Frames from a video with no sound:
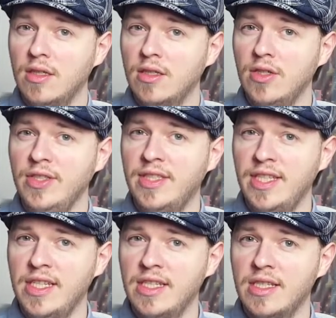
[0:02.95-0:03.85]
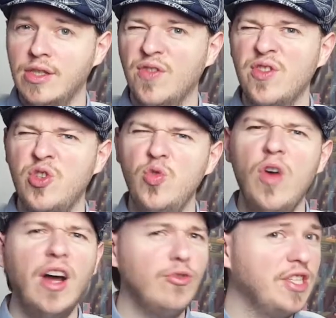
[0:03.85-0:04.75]
consists of
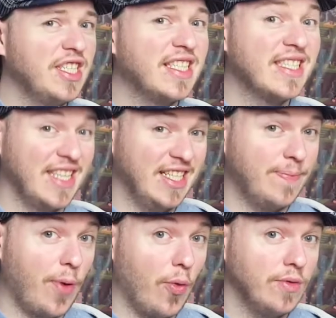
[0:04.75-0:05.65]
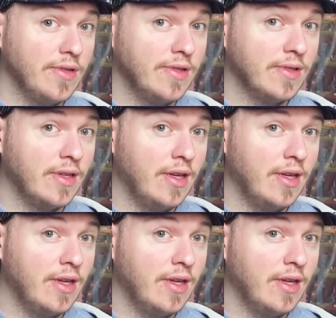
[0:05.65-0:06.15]
206 bones?